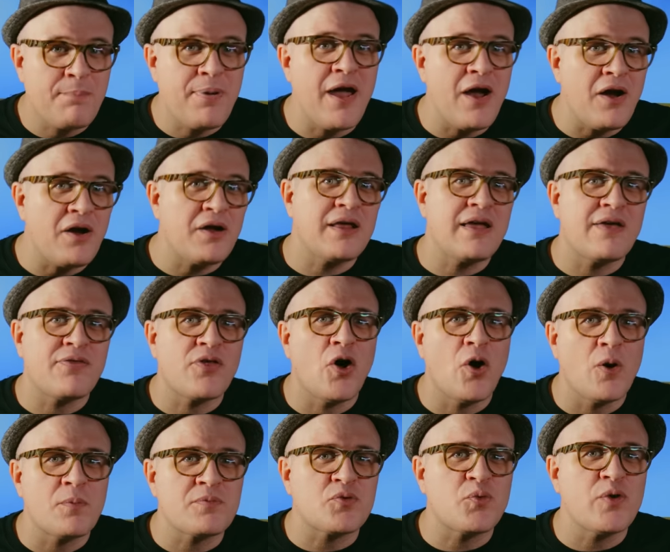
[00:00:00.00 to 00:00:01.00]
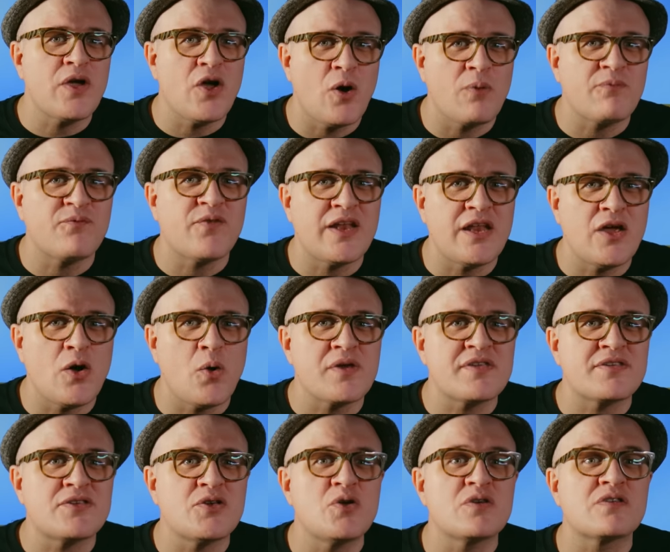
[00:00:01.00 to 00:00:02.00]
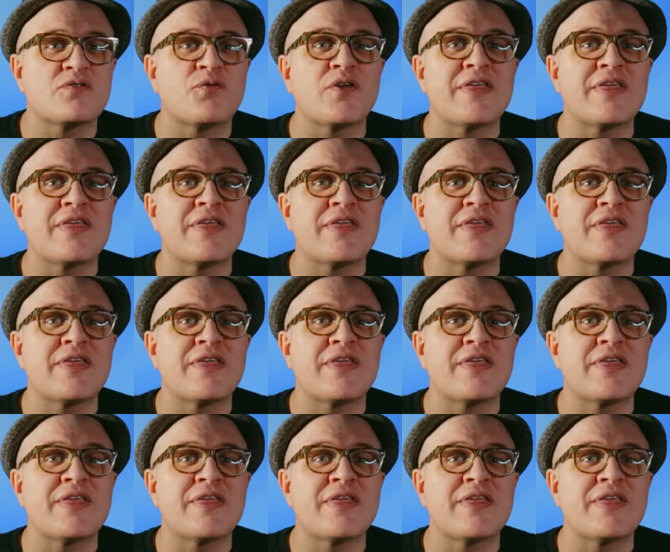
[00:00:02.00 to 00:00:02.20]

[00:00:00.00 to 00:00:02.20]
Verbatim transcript: a parody of the Home Sweet Home video was used